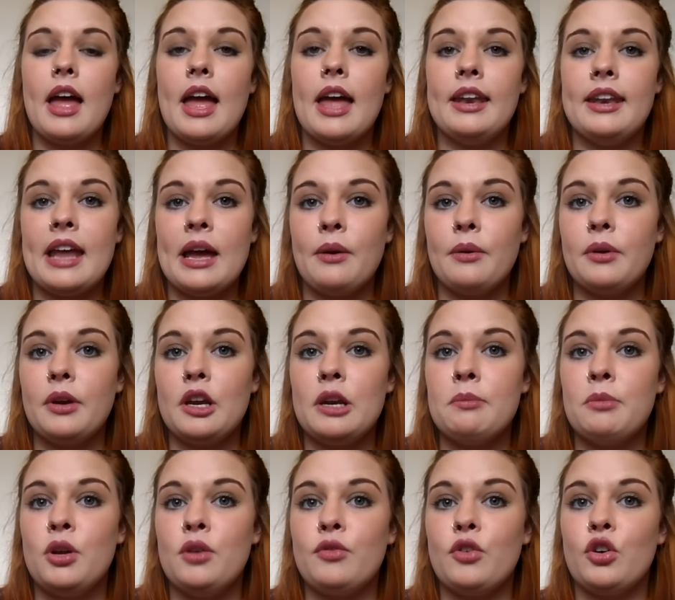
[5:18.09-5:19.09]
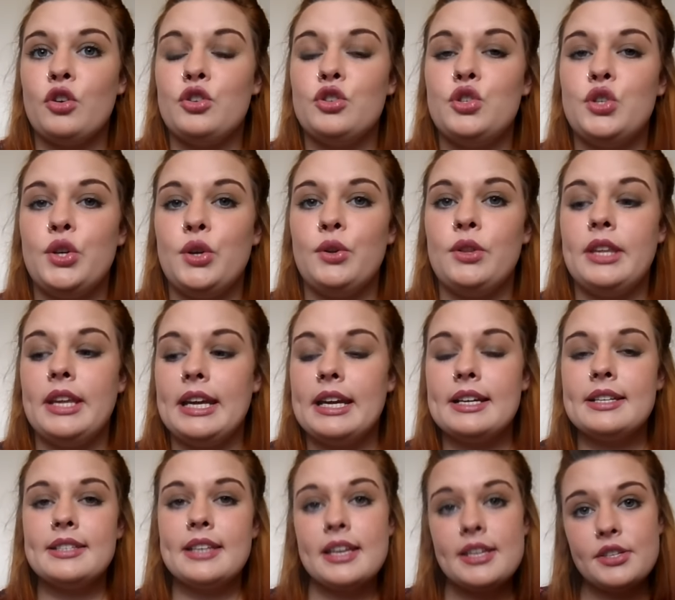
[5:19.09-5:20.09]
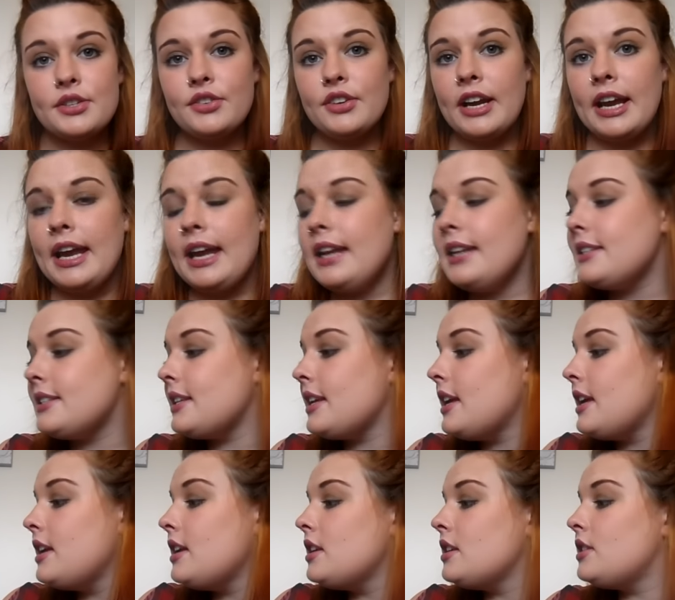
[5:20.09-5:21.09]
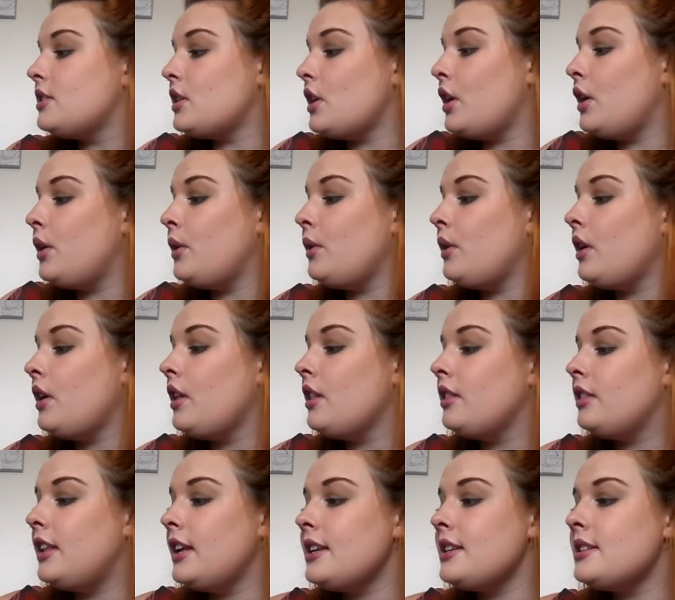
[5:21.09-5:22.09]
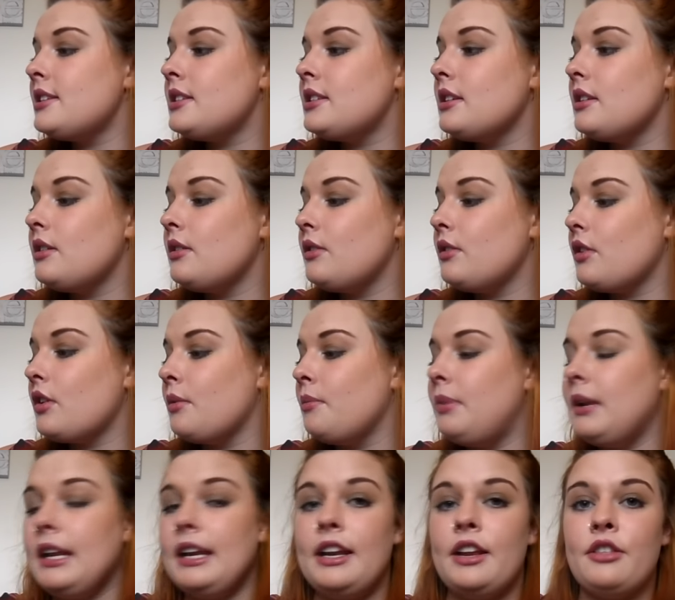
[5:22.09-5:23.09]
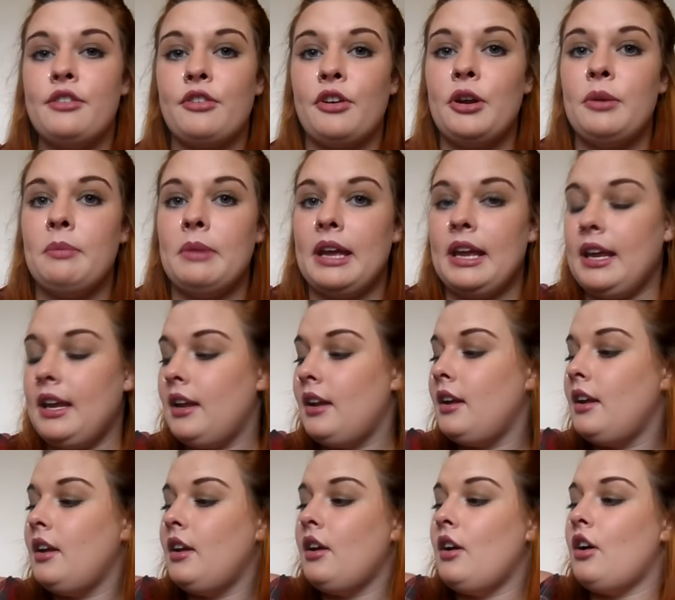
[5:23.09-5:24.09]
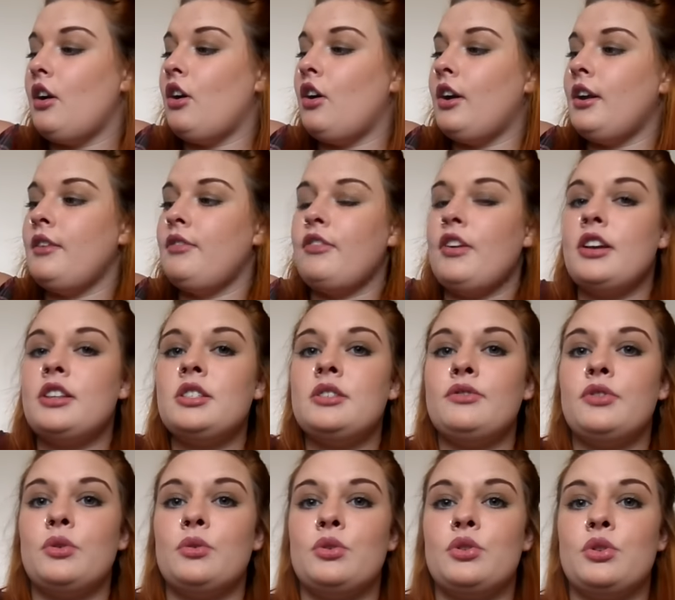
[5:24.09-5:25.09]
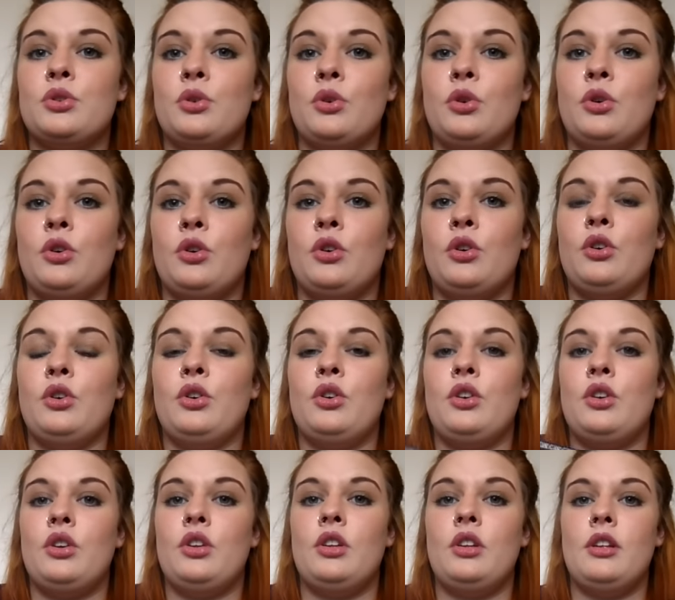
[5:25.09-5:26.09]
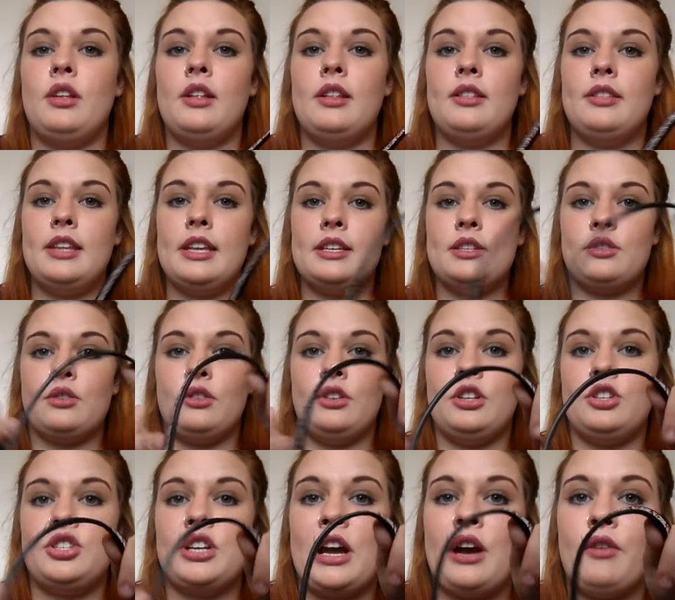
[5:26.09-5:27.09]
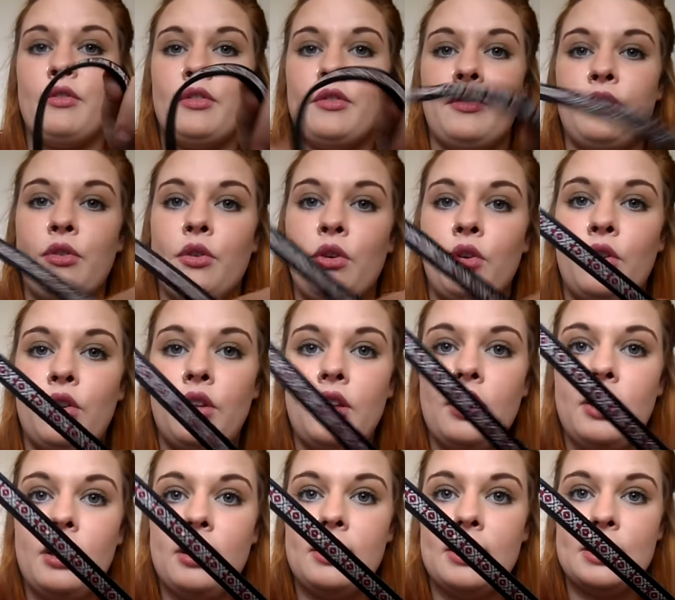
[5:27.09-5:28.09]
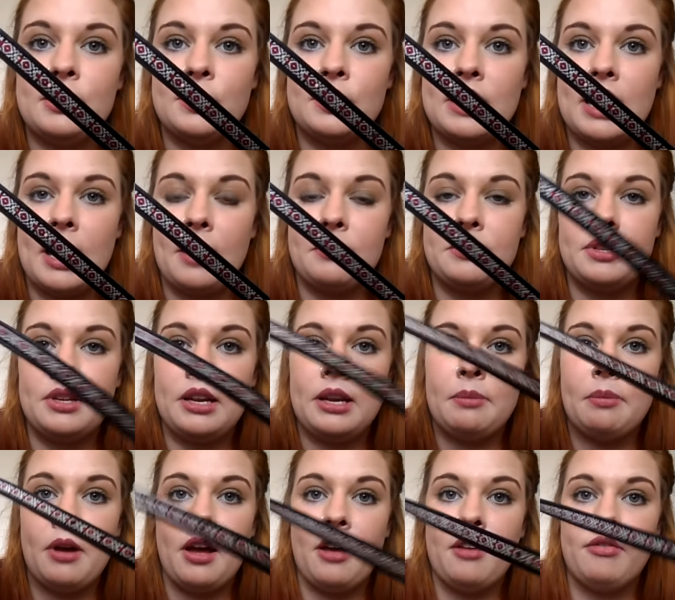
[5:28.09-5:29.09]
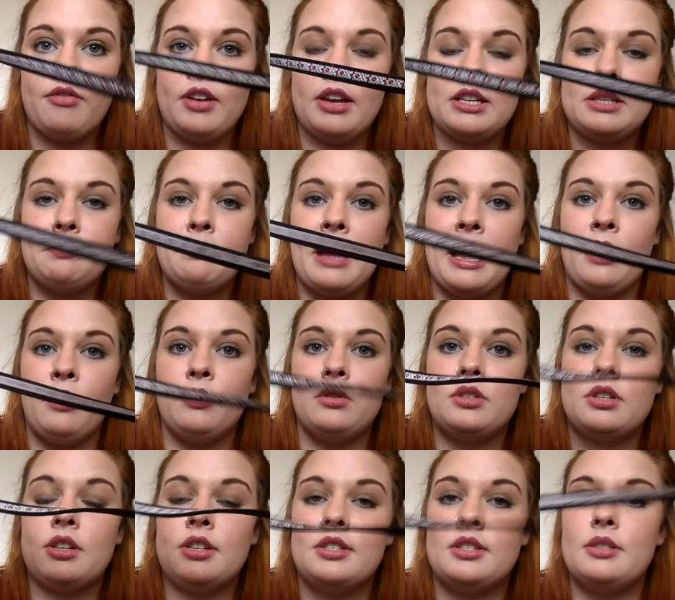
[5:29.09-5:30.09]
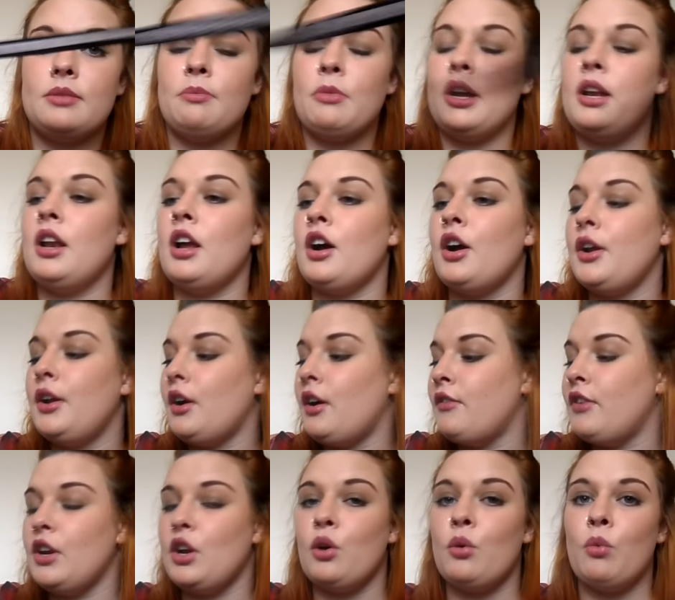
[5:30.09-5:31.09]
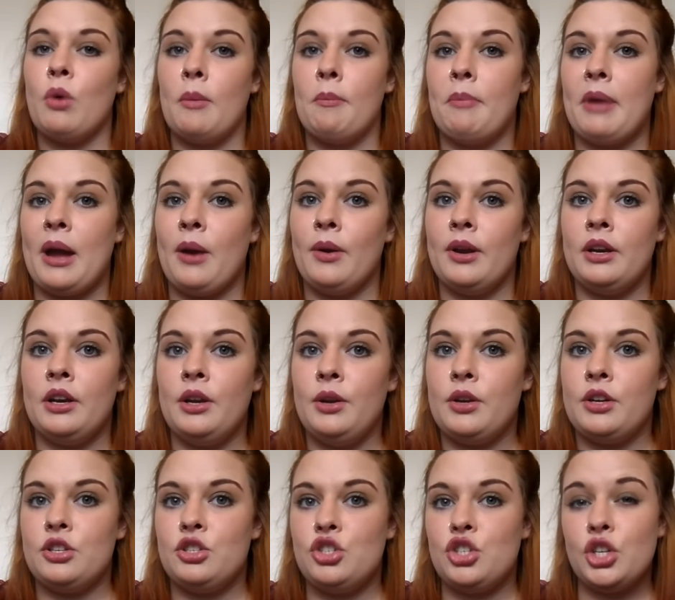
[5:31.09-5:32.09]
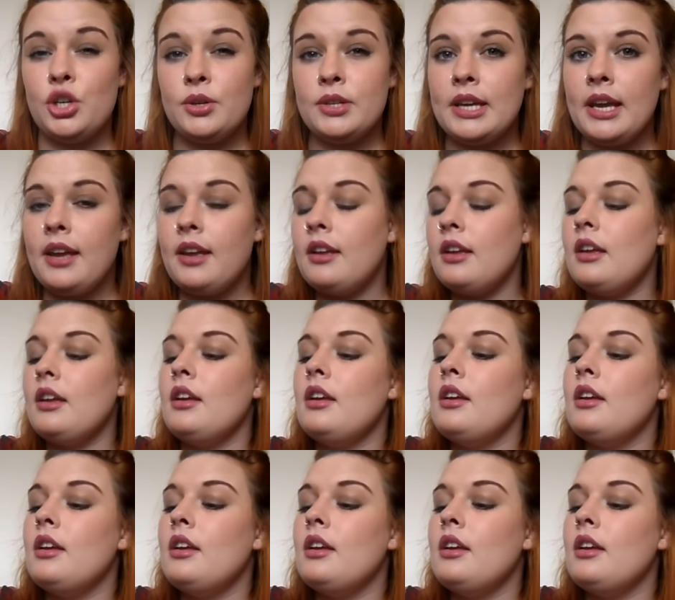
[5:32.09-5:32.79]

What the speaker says: And now I'm going to move on to the accessories. So this completely threw me. I first of all saw this on the shelf and thought this was absolutely perfect belt, because I've only got one belt and Lucas chewed it.